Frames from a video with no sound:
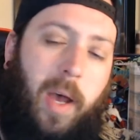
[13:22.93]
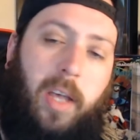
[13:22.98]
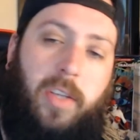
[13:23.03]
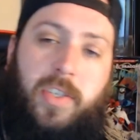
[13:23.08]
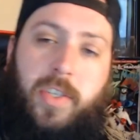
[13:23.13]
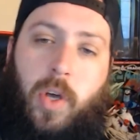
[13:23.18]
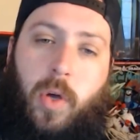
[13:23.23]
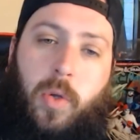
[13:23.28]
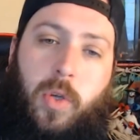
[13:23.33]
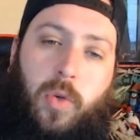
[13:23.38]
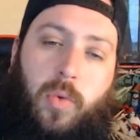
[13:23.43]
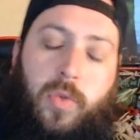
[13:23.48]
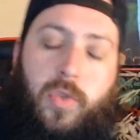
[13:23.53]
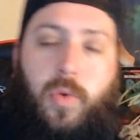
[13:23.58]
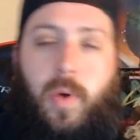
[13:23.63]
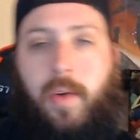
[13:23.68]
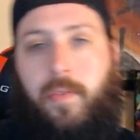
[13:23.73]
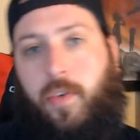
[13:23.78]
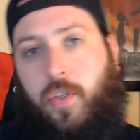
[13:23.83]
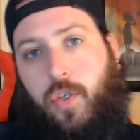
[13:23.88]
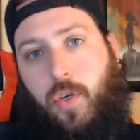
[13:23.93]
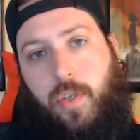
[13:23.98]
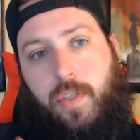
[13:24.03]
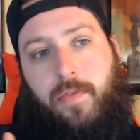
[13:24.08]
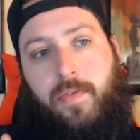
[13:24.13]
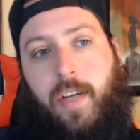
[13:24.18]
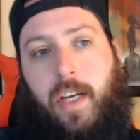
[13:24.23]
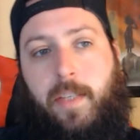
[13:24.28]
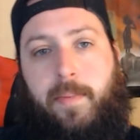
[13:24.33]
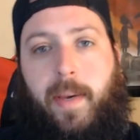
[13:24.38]
So you do have your choice of
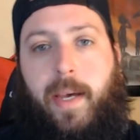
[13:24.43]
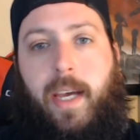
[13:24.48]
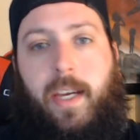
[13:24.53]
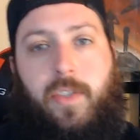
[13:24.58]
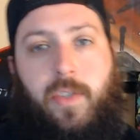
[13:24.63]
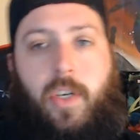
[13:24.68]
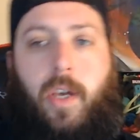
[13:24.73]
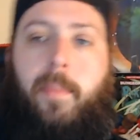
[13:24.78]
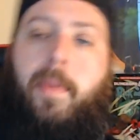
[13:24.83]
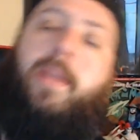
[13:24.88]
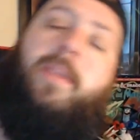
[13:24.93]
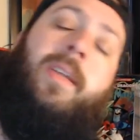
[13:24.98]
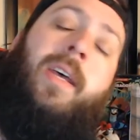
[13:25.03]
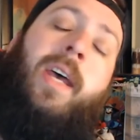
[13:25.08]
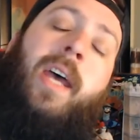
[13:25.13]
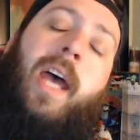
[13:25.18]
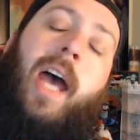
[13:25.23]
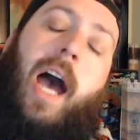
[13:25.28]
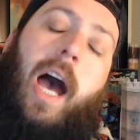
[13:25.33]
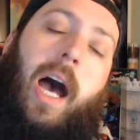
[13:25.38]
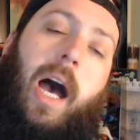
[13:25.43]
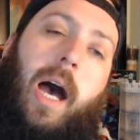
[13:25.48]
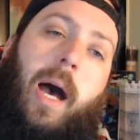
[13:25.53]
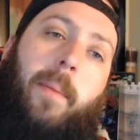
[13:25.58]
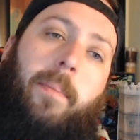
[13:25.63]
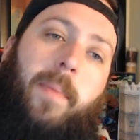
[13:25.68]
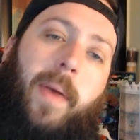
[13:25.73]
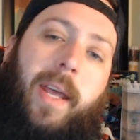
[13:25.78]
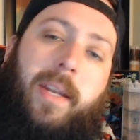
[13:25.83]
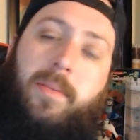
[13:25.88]
dice bag as you come in,
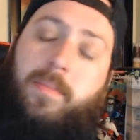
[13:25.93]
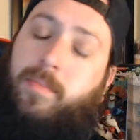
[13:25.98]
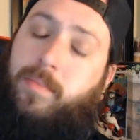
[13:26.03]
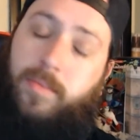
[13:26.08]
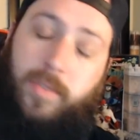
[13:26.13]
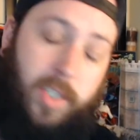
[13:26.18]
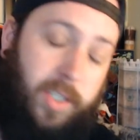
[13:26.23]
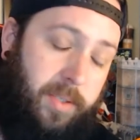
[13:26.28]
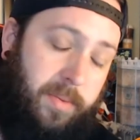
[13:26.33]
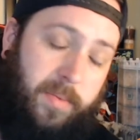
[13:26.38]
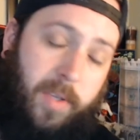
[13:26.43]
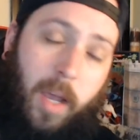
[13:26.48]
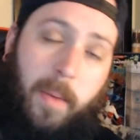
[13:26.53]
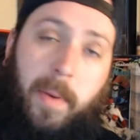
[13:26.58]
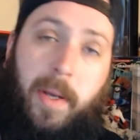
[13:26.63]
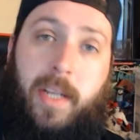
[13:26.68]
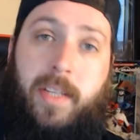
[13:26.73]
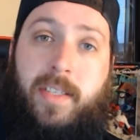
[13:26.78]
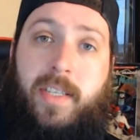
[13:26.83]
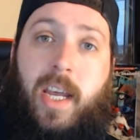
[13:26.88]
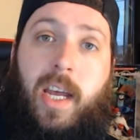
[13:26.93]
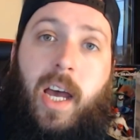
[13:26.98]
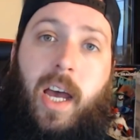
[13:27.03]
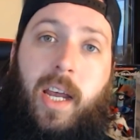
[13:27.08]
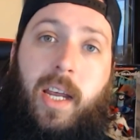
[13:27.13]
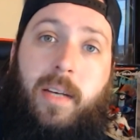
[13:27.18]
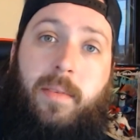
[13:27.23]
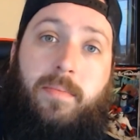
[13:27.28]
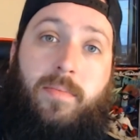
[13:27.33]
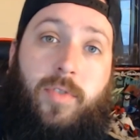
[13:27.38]
and just come on and say hi
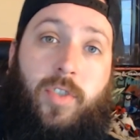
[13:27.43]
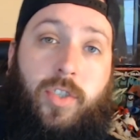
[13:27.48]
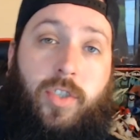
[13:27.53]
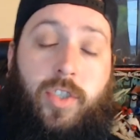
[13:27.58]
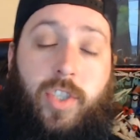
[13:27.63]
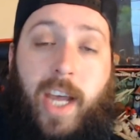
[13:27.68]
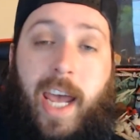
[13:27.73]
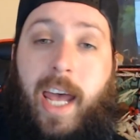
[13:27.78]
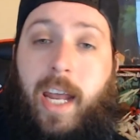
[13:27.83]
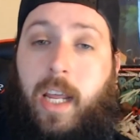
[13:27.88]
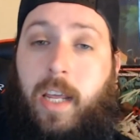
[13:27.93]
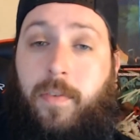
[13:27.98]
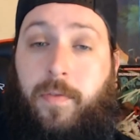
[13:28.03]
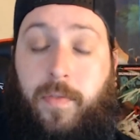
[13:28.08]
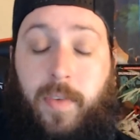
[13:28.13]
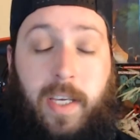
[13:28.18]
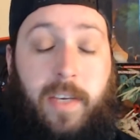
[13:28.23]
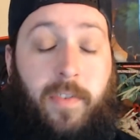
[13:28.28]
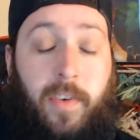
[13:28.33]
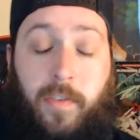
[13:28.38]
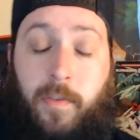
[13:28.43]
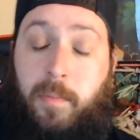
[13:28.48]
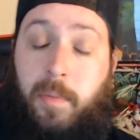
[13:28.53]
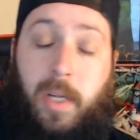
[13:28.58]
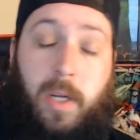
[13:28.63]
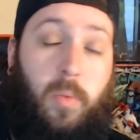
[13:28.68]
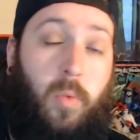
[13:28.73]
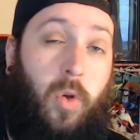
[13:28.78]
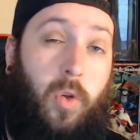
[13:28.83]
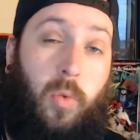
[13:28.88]
and chat. Even if I'm
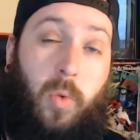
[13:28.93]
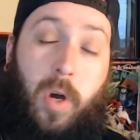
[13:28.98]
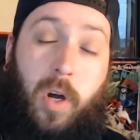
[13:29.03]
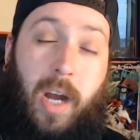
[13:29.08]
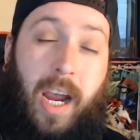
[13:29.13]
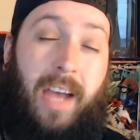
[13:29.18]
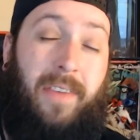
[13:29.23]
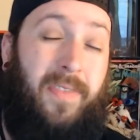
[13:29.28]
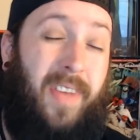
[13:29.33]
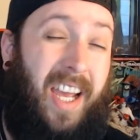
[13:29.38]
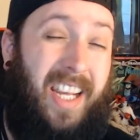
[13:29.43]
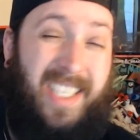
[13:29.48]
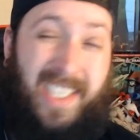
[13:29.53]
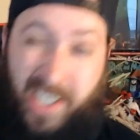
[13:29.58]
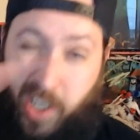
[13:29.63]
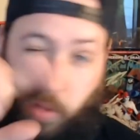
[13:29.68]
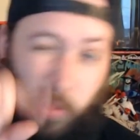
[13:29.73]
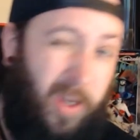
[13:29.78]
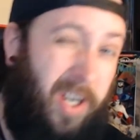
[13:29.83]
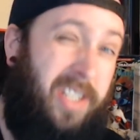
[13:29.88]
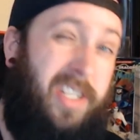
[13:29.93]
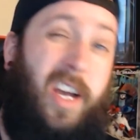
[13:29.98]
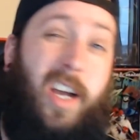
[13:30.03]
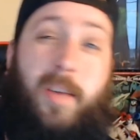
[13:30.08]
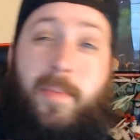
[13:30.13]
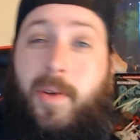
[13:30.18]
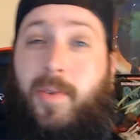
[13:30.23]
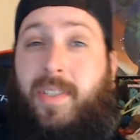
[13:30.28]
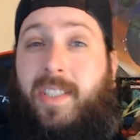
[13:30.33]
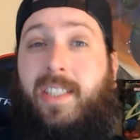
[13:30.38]
playing World of Warcraft, I still want to talk
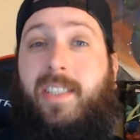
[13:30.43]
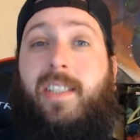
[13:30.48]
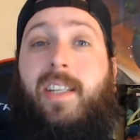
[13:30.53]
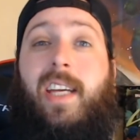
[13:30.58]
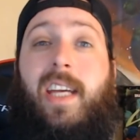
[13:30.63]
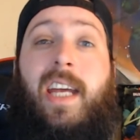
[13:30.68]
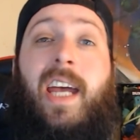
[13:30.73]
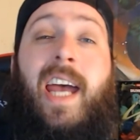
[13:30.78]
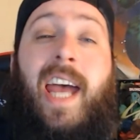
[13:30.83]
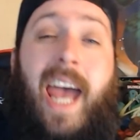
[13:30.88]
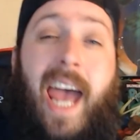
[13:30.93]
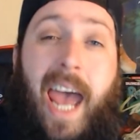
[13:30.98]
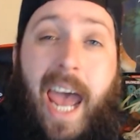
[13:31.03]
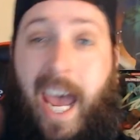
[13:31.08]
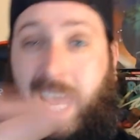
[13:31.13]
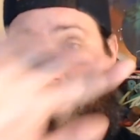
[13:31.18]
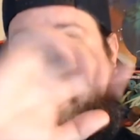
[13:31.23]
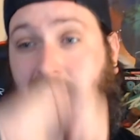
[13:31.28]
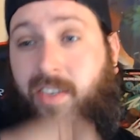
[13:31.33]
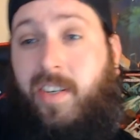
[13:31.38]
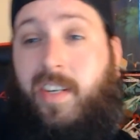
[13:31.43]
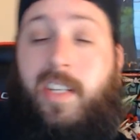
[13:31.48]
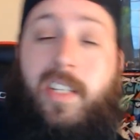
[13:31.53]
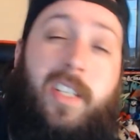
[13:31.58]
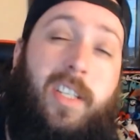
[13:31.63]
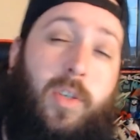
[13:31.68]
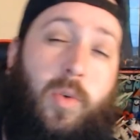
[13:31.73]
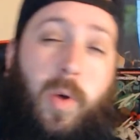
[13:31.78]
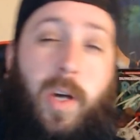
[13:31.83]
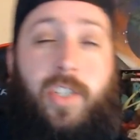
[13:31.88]
about D&D. Ask your D&D
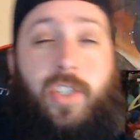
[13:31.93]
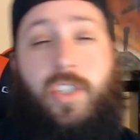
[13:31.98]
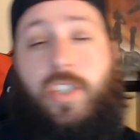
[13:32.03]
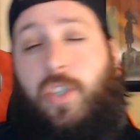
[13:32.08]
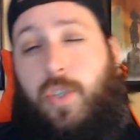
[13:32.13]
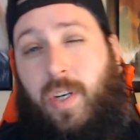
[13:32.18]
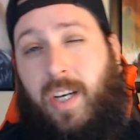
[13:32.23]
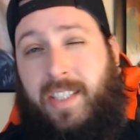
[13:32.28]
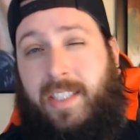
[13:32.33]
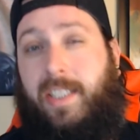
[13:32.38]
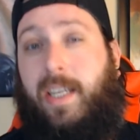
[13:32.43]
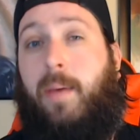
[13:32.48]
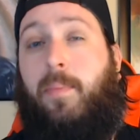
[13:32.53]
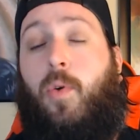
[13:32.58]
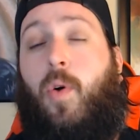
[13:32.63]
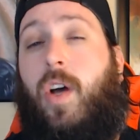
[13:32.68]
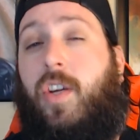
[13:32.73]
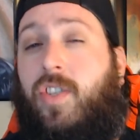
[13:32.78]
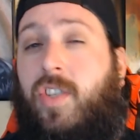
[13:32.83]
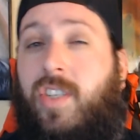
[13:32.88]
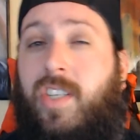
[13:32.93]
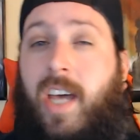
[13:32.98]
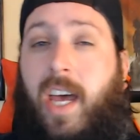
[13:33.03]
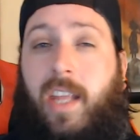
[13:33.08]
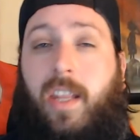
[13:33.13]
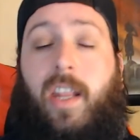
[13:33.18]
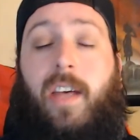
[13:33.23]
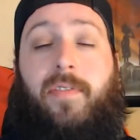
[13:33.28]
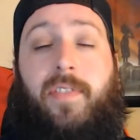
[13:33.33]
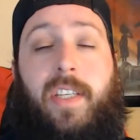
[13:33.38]
questions. You got DM questions? I'd
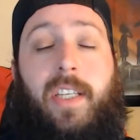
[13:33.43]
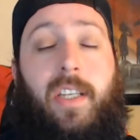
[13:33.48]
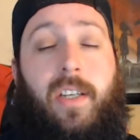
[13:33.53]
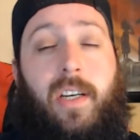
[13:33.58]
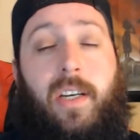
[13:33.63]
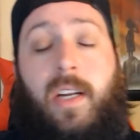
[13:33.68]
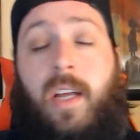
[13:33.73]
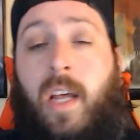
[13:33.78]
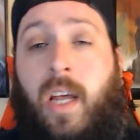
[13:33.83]
love to hear it.